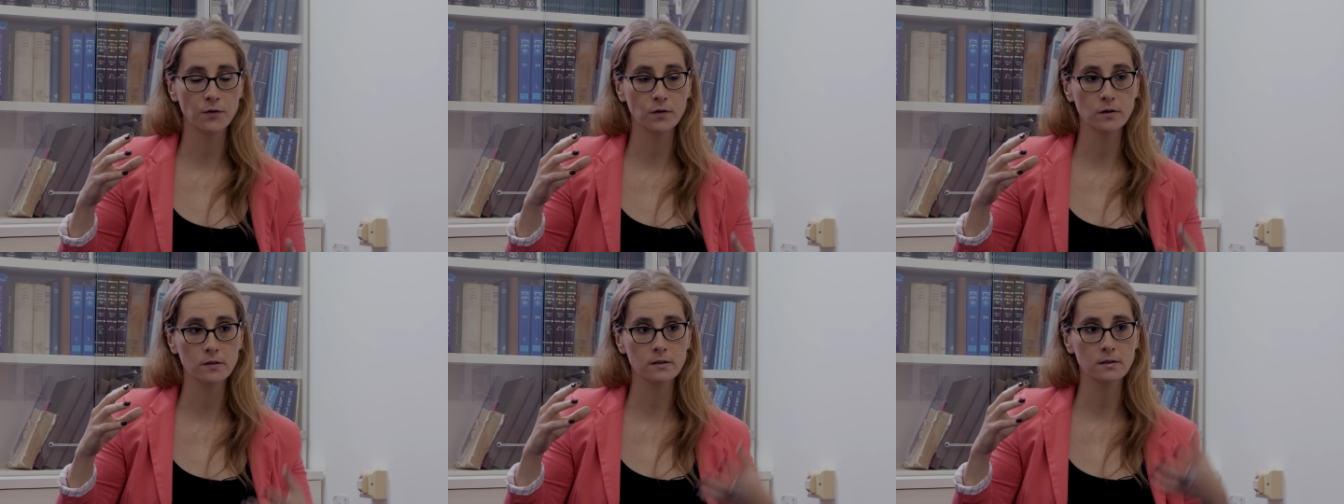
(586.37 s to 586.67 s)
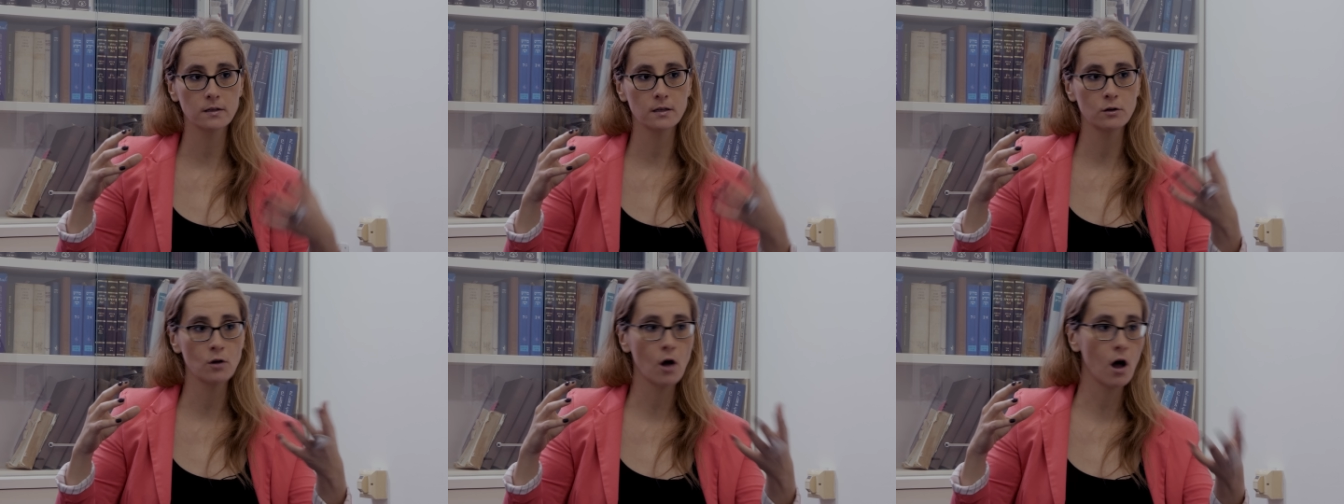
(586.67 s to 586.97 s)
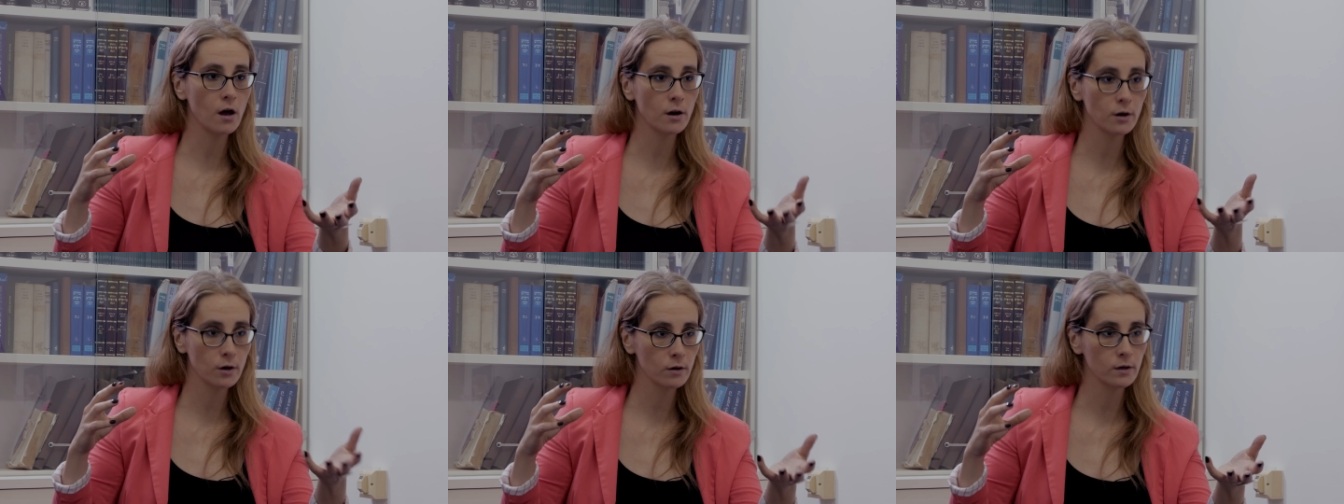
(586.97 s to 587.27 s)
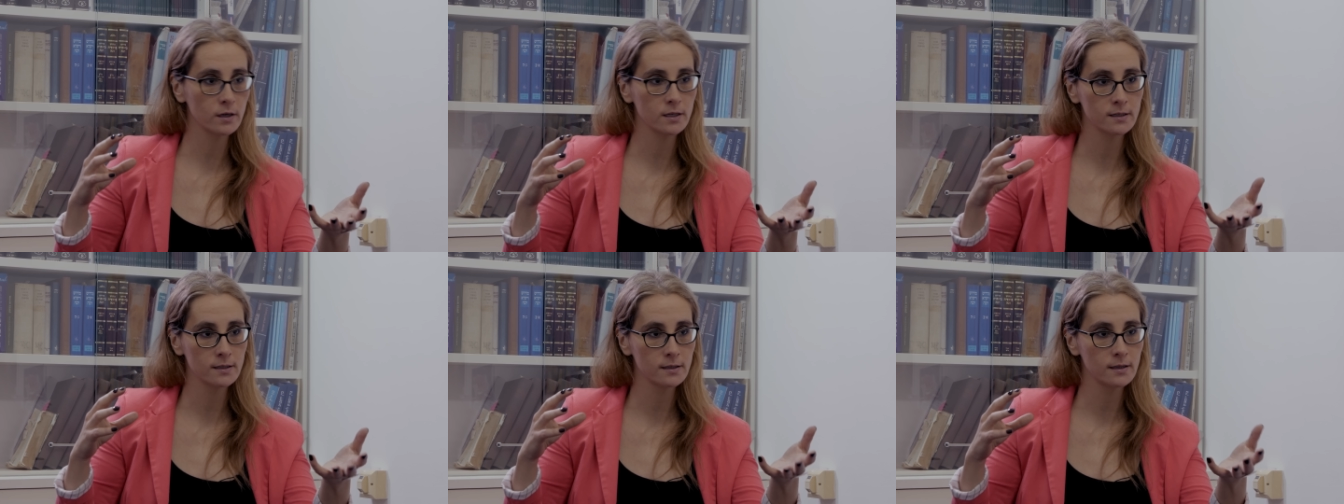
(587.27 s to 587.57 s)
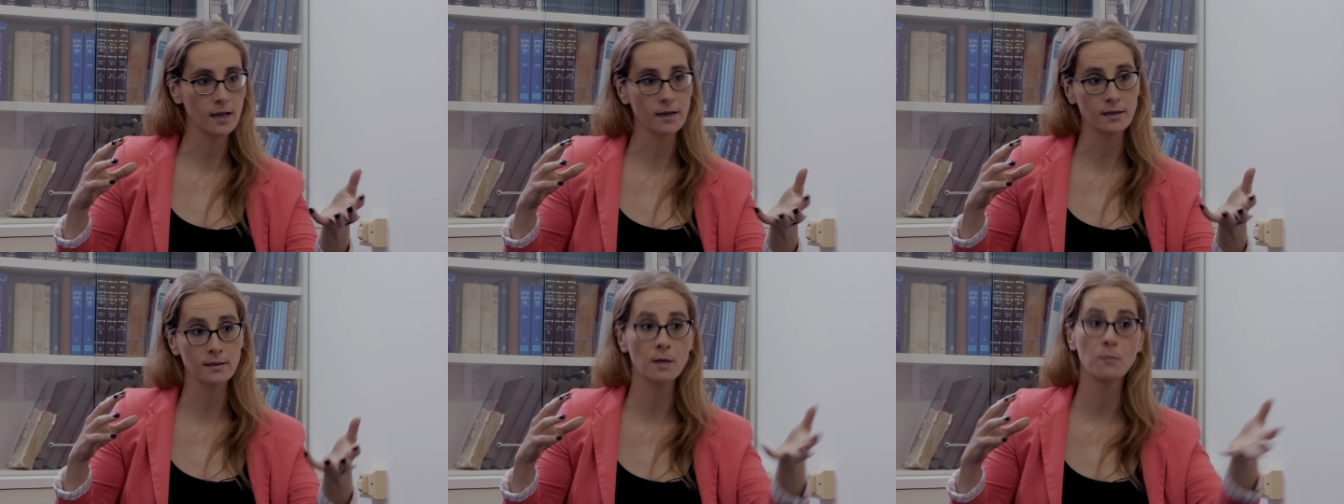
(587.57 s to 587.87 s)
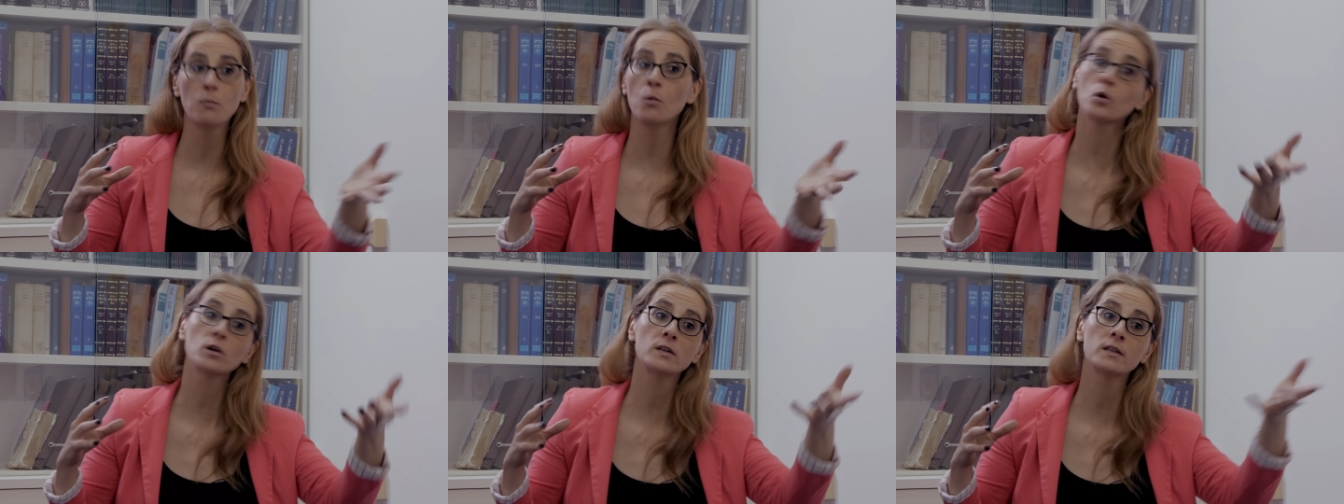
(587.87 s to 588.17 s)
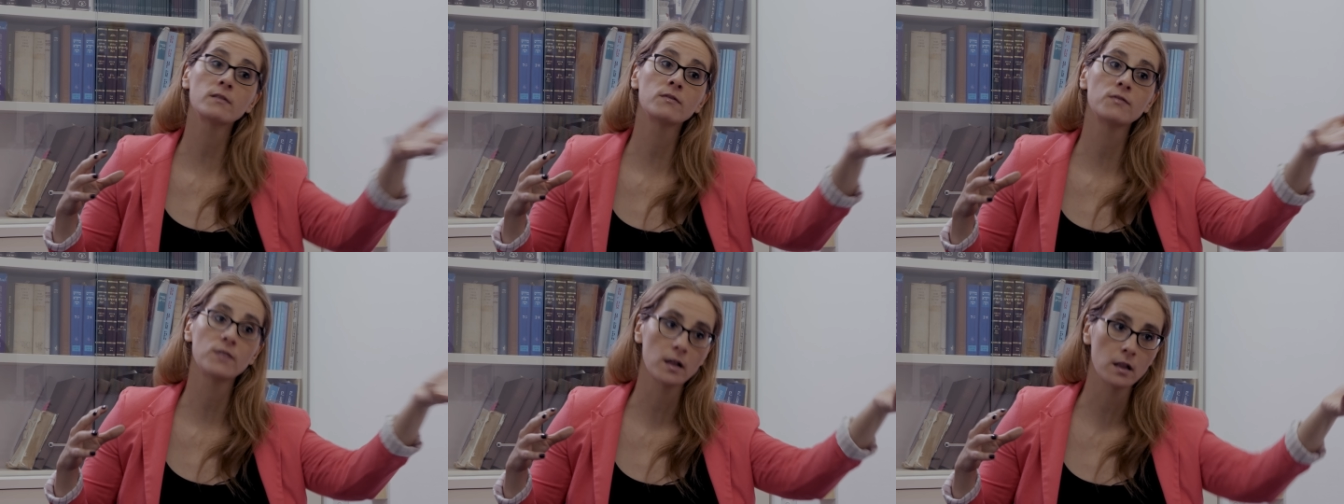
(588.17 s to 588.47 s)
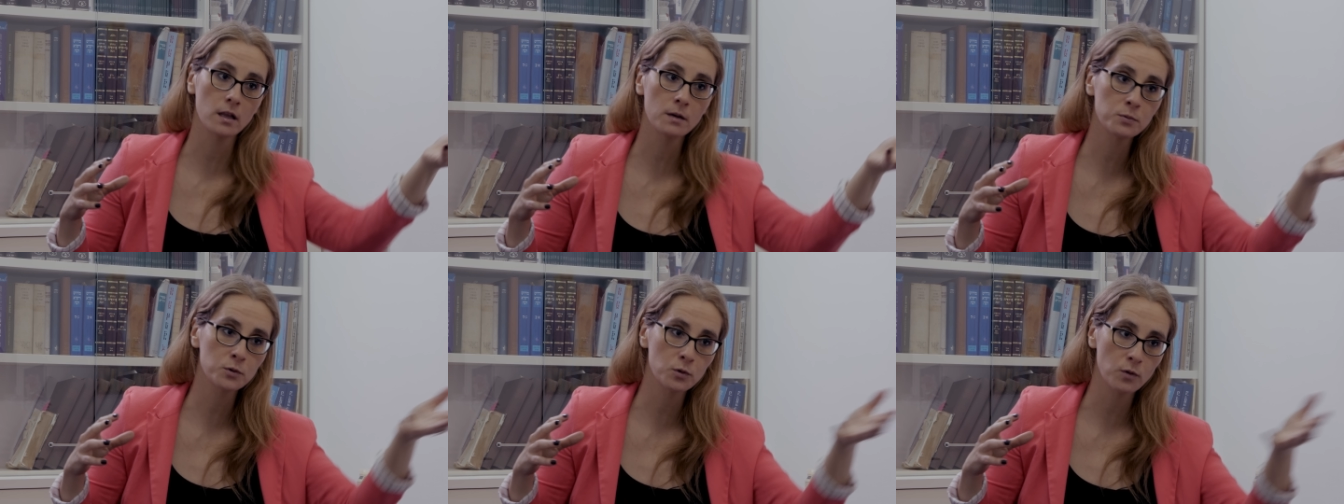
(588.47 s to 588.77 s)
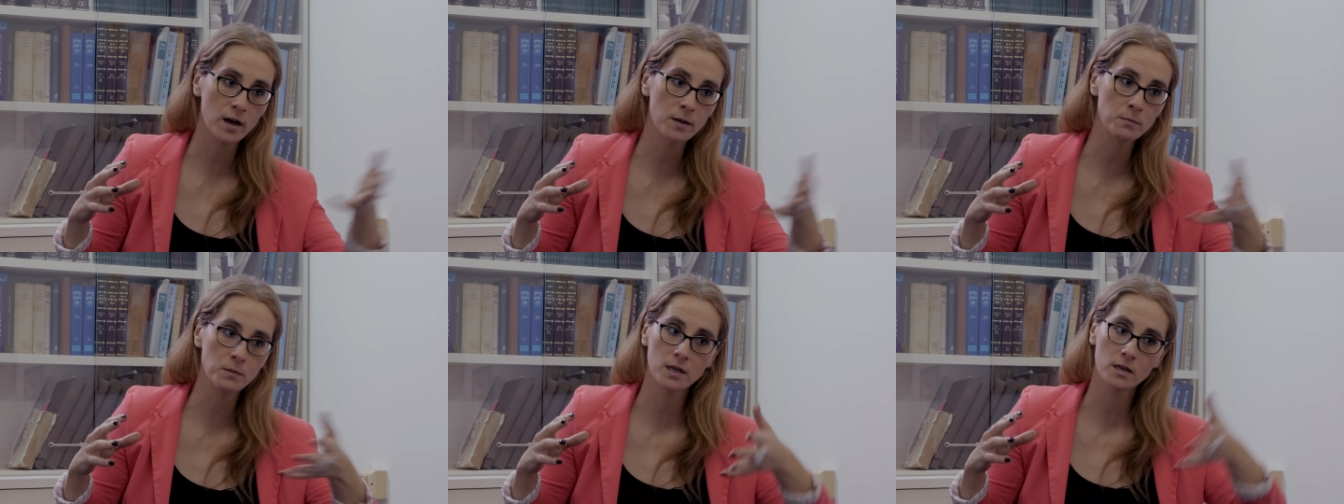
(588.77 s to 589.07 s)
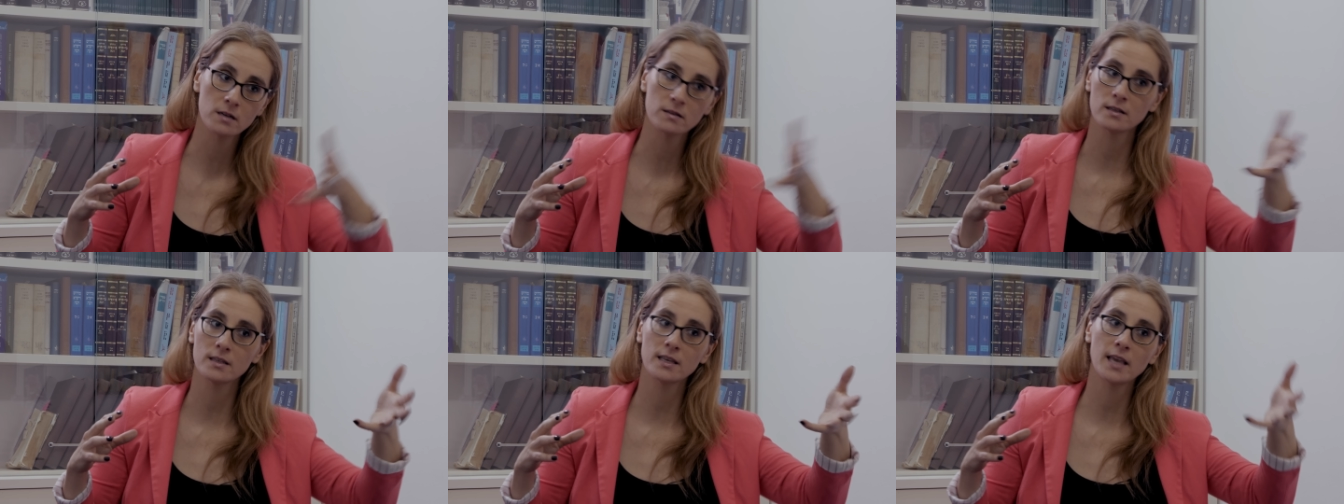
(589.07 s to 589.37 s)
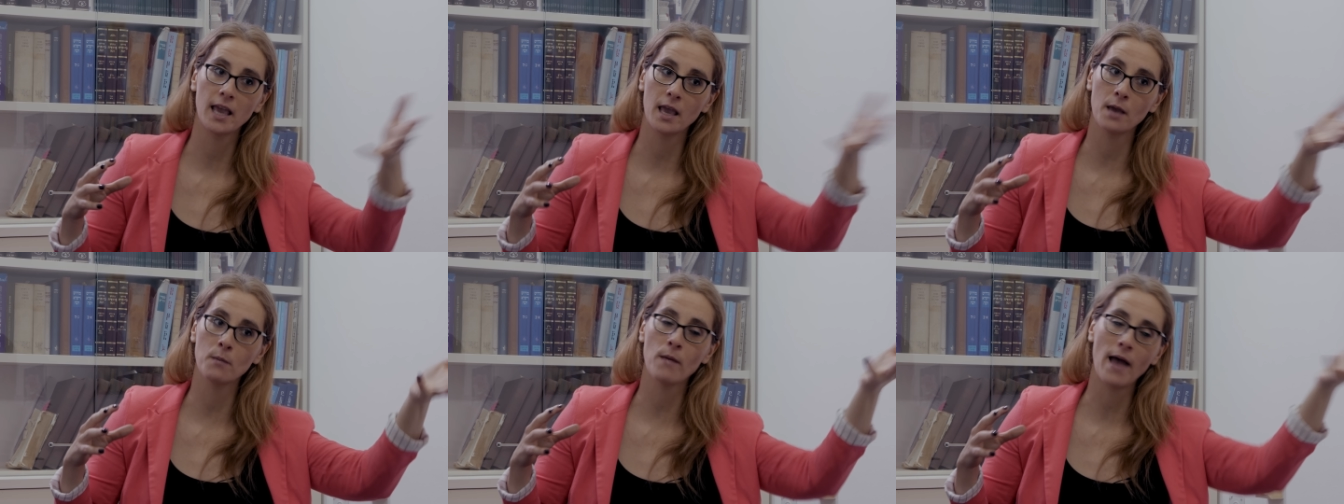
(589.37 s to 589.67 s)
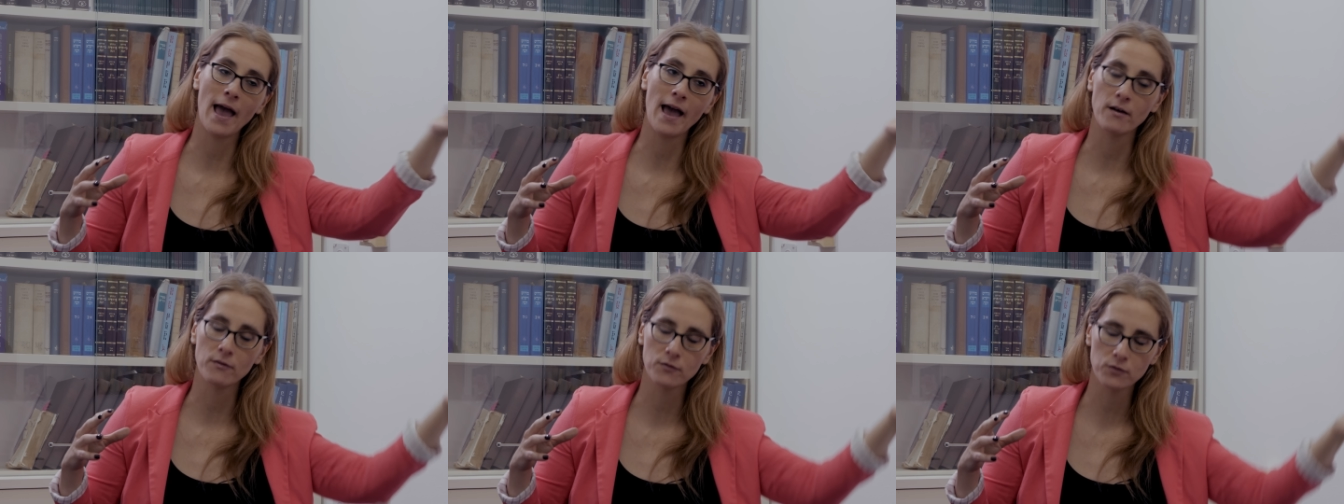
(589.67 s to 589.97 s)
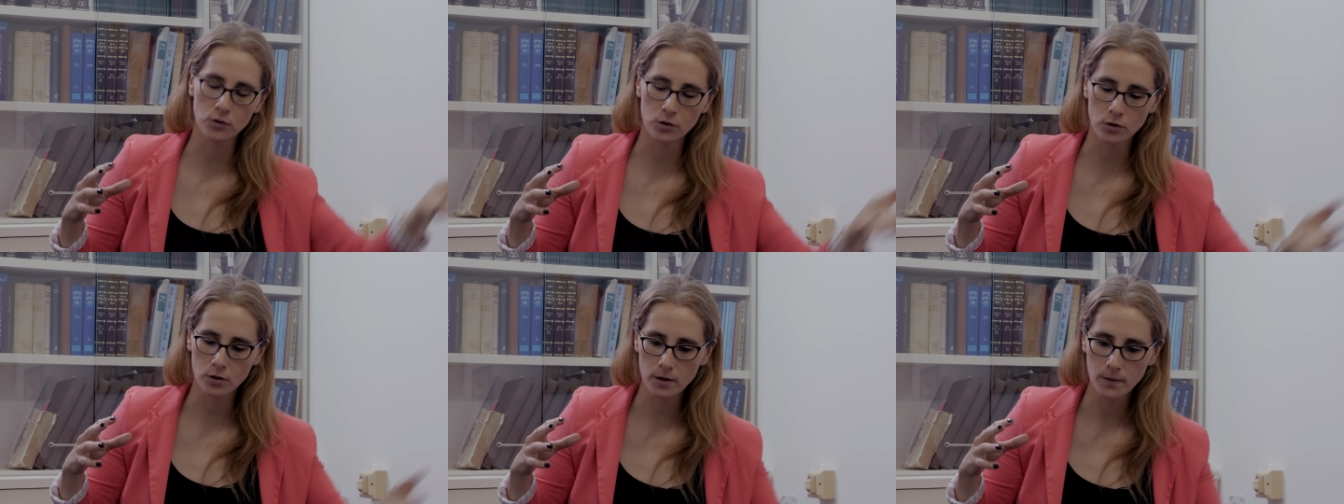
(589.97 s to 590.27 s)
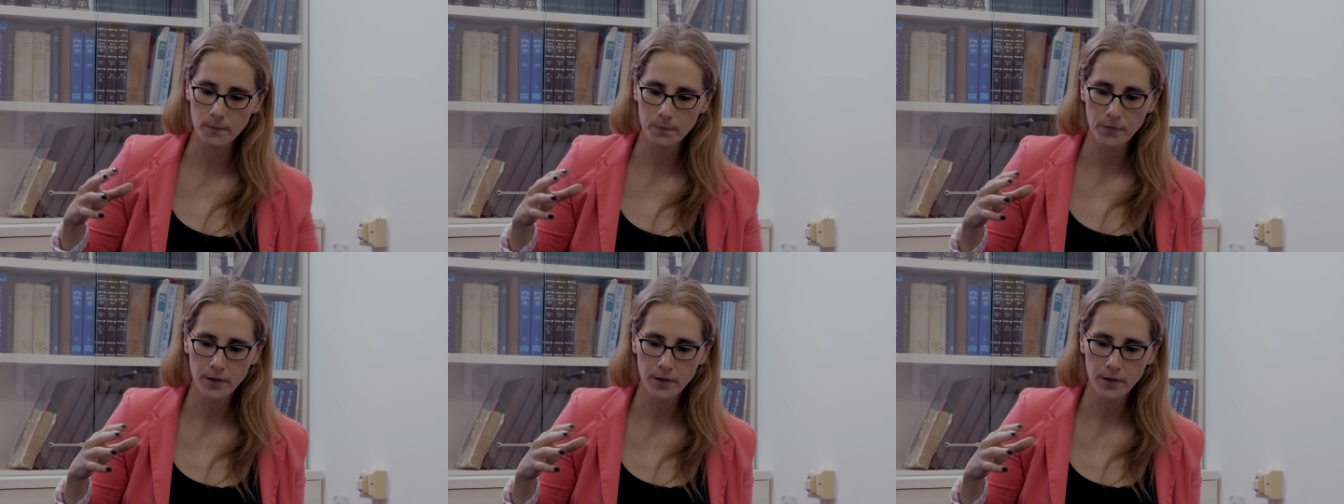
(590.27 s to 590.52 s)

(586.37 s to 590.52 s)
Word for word: first the daughter is like the more developed, right? Because it came after.